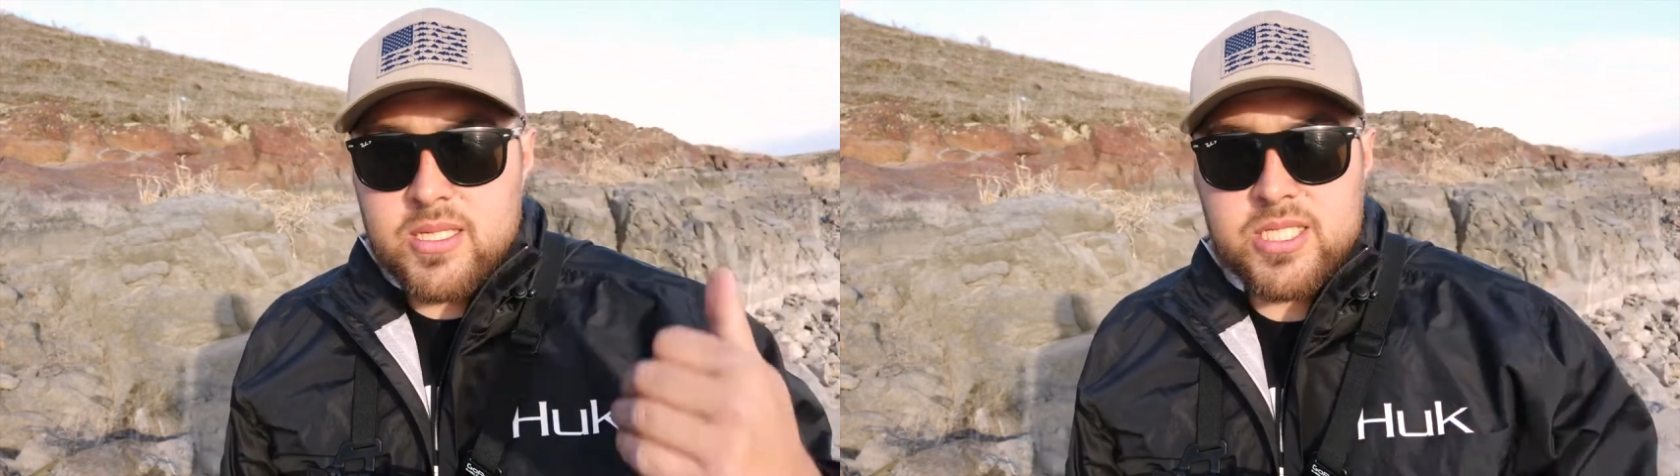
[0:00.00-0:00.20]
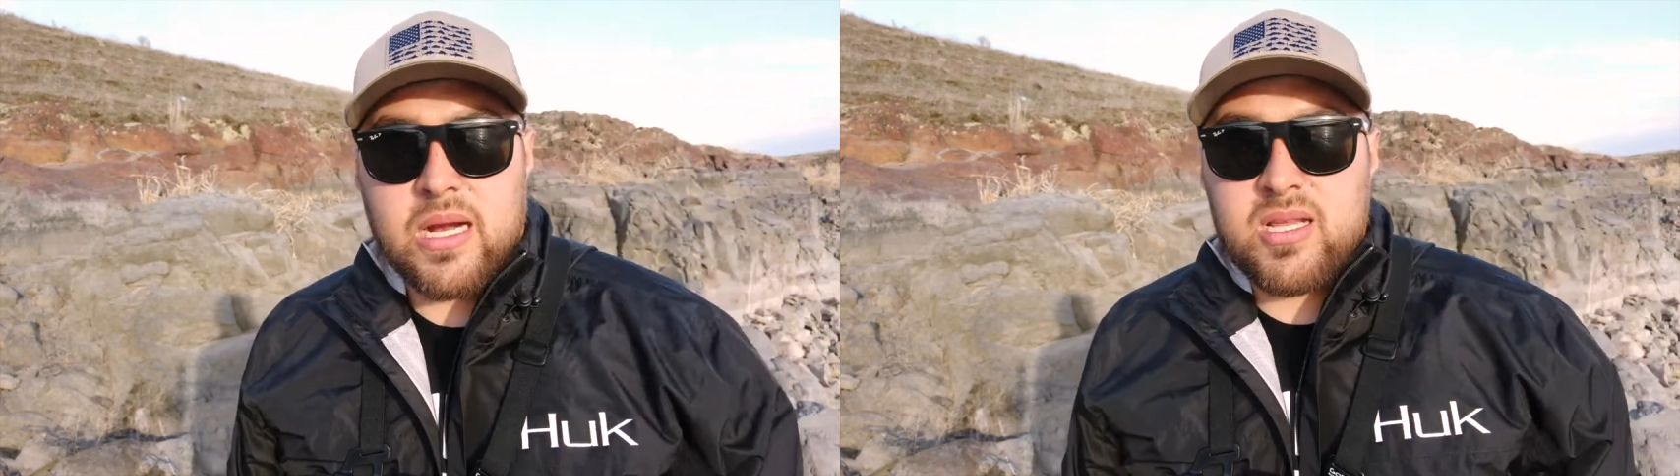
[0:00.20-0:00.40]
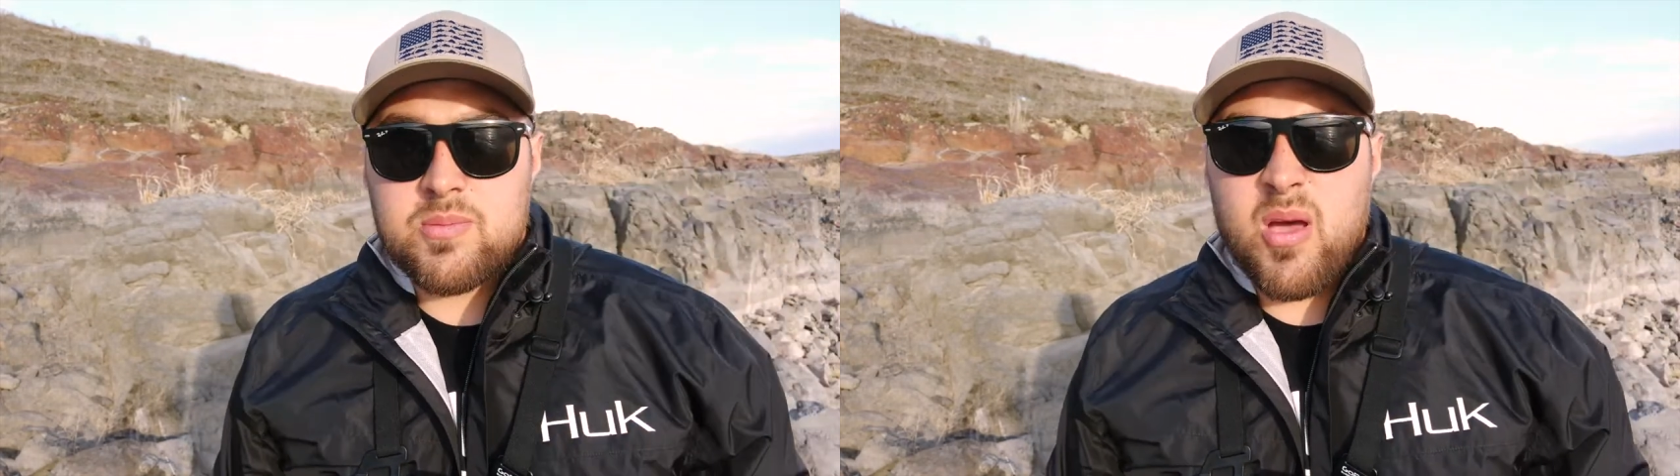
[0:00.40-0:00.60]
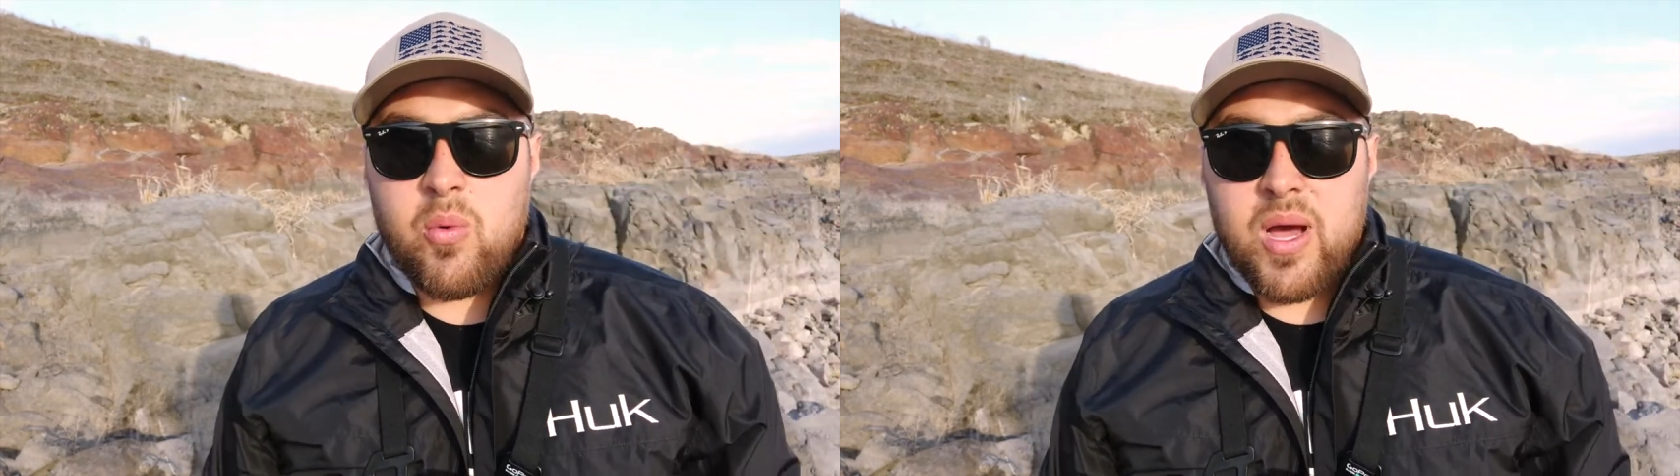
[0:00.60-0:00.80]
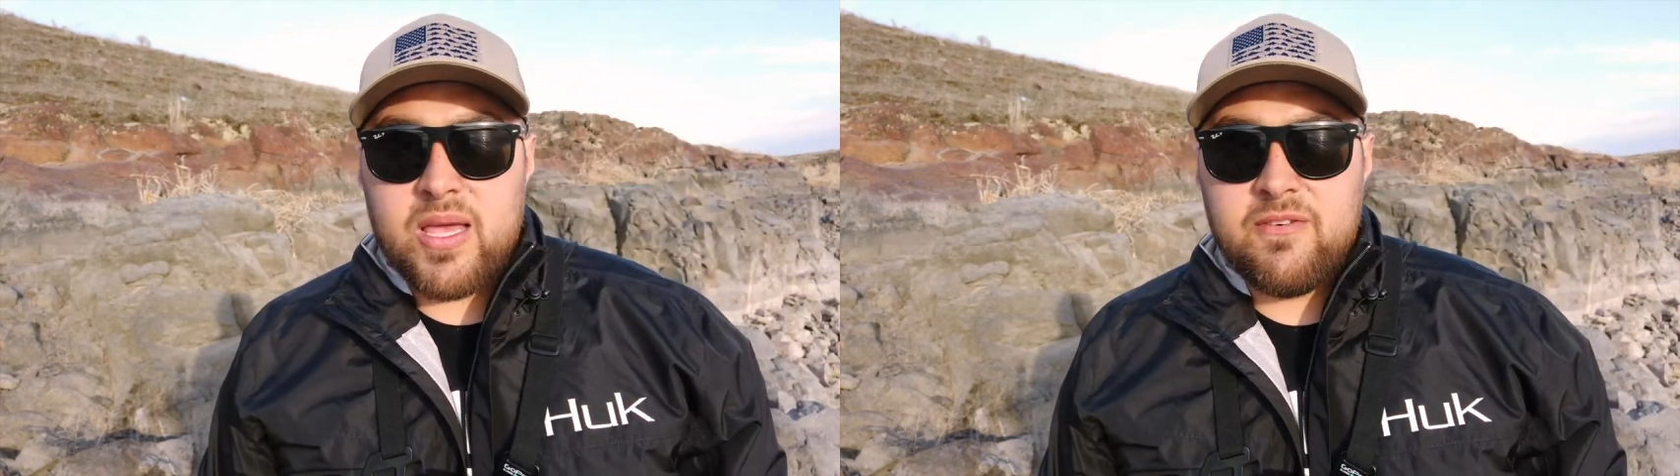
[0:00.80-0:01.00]
Shout out to my
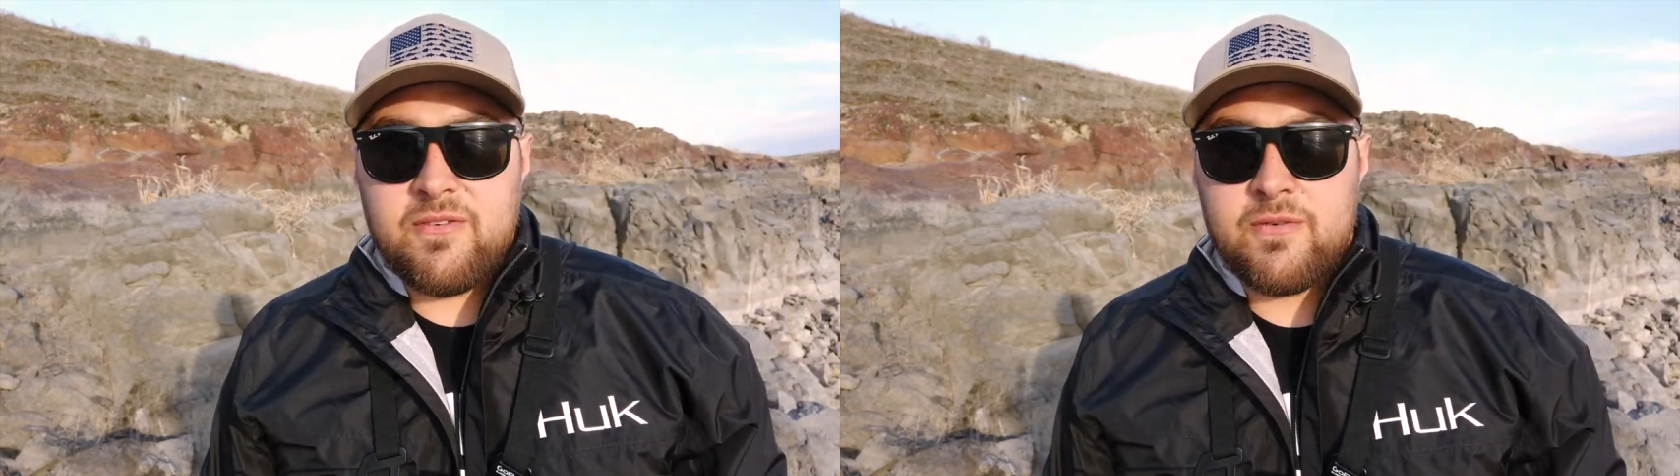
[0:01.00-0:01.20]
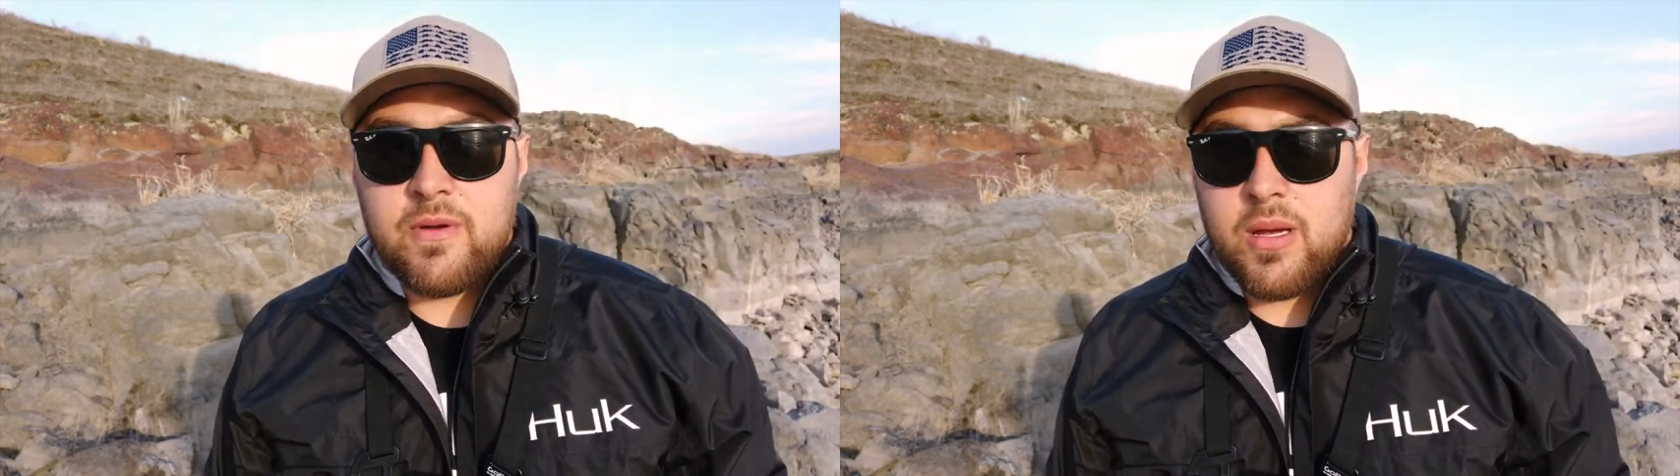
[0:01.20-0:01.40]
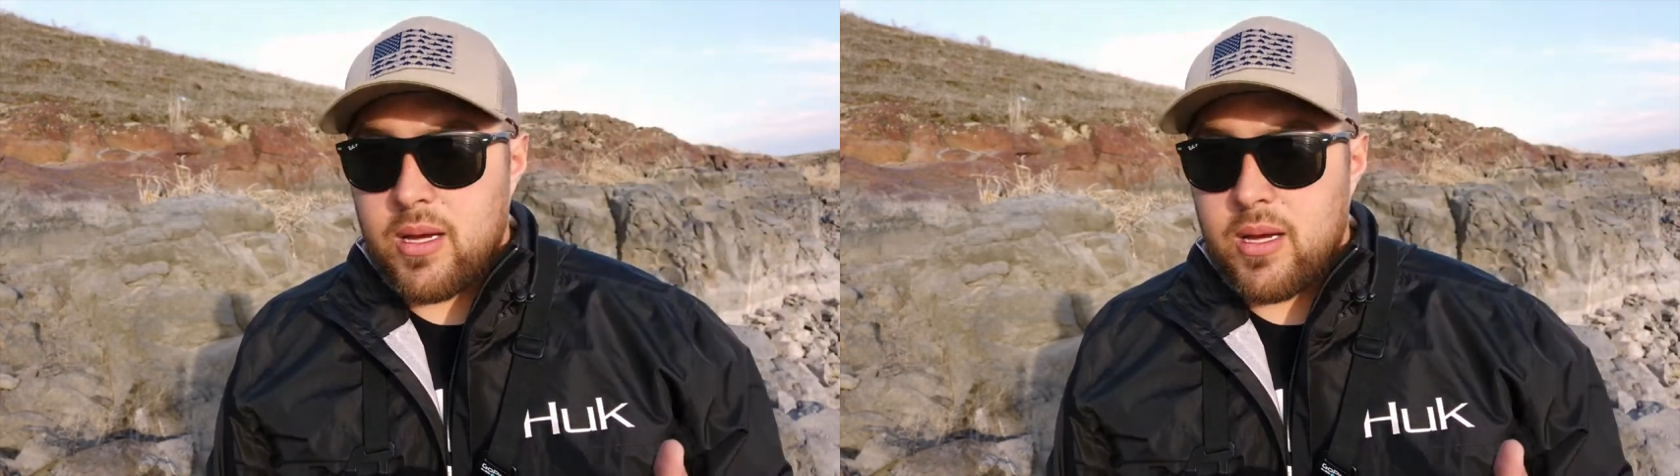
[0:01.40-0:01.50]
wife,